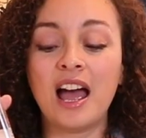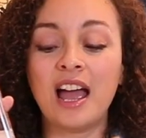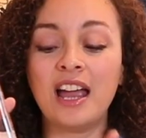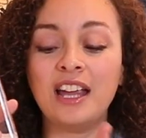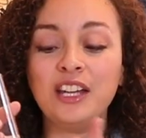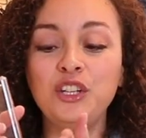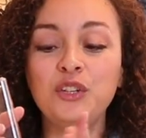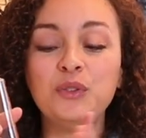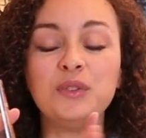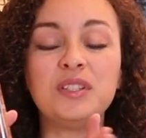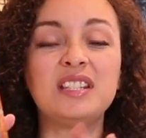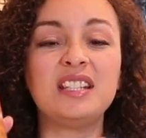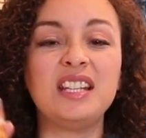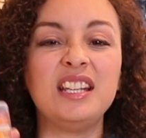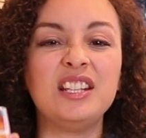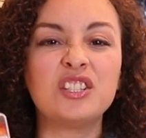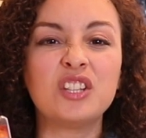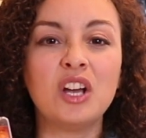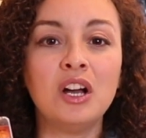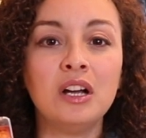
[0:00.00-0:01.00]
I use sea
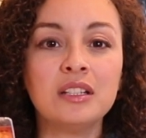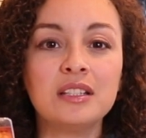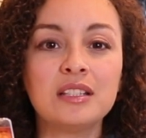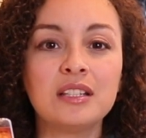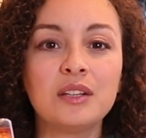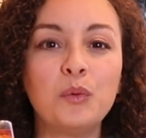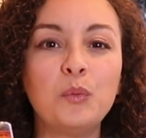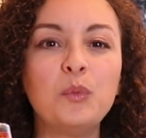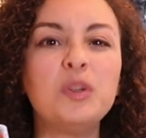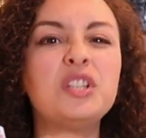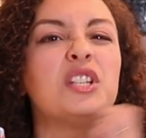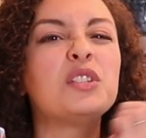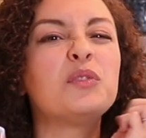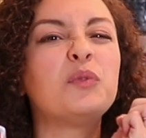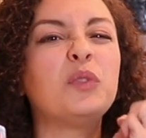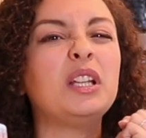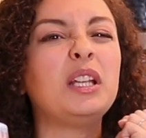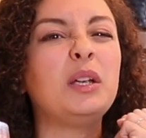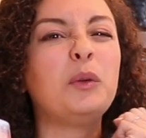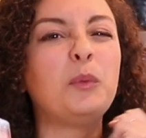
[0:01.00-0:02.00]
salt, which is
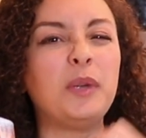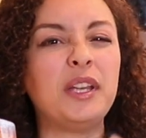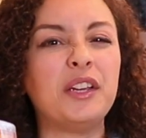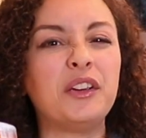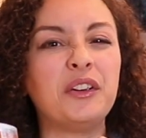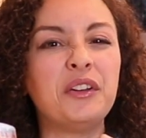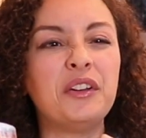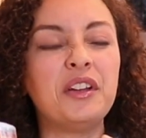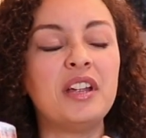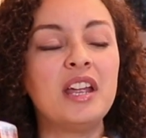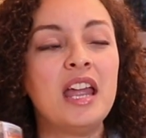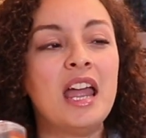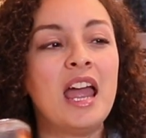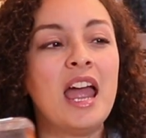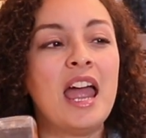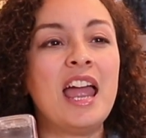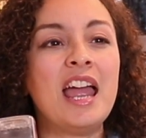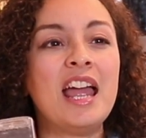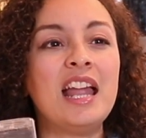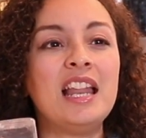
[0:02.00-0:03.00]
really weird.
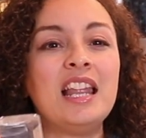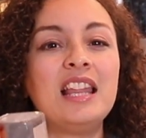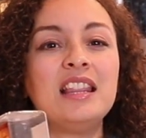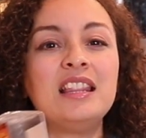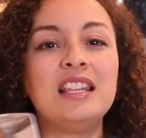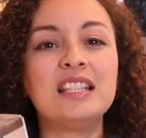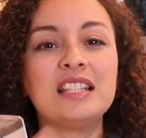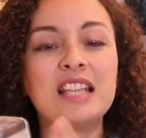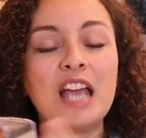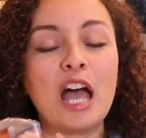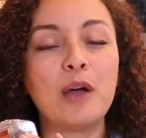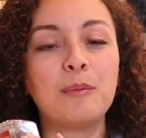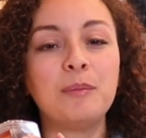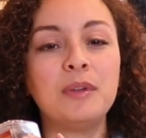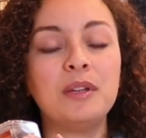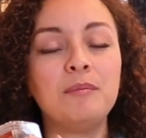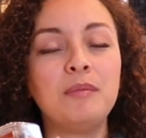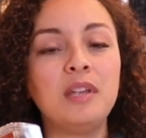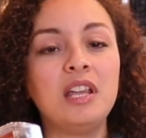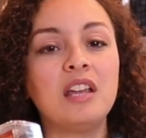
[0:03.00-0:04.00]
And this
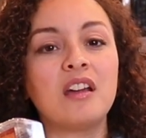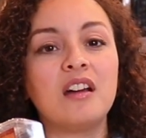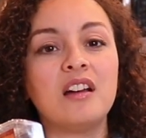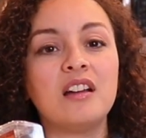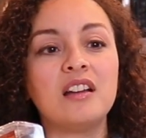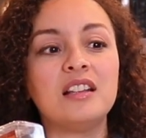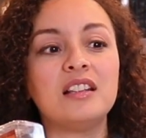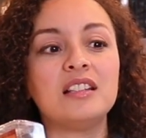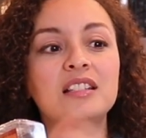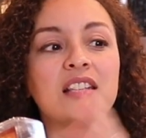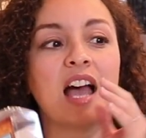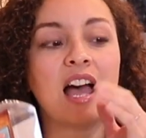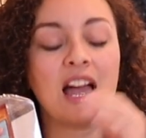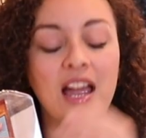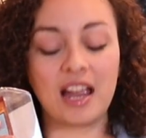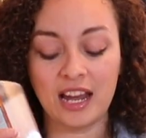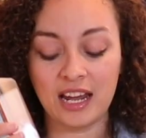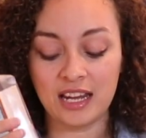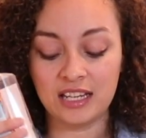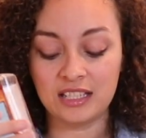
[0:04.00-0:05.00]
happened because
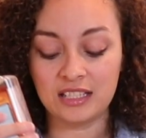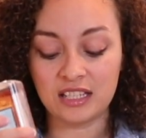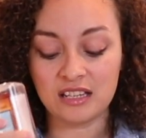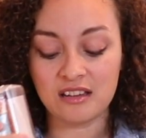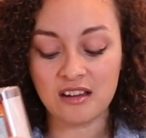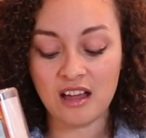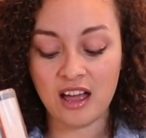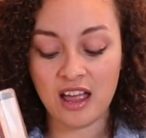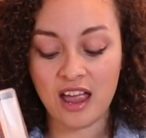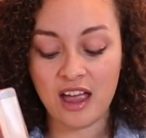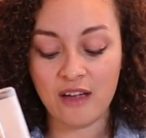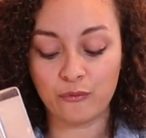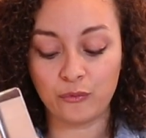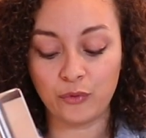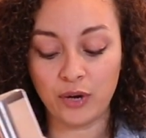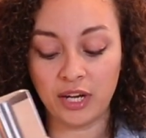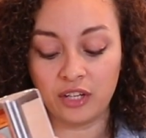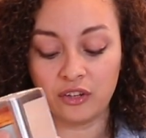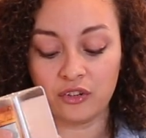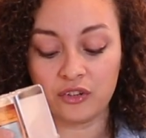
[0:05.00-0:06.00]
I did not have
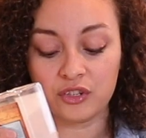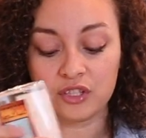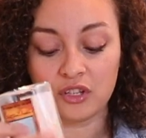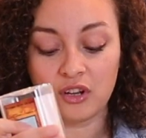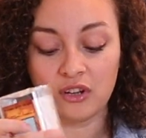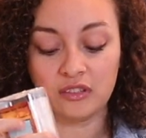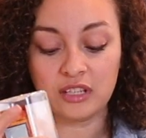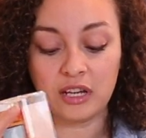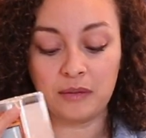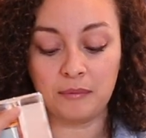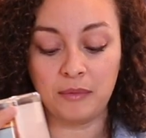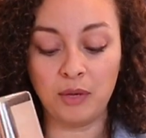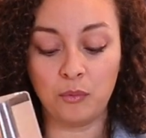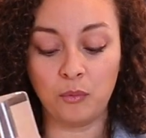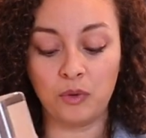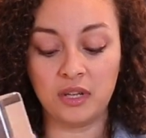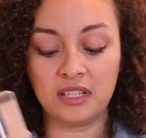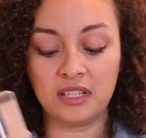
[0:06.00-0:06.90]
regular salt on me one